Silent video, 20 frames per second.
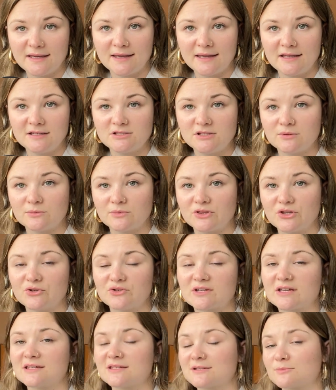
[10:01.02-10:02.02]
engaging with those
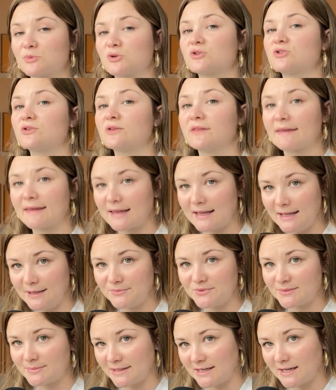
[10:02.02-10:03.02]
customers so they keep
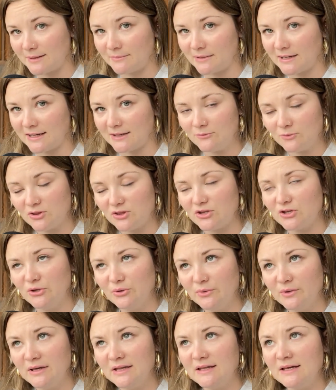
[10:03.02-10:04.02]
spending money with
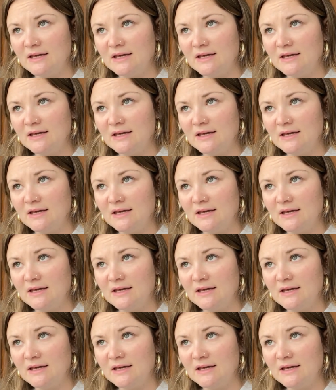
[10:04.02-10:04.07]
you.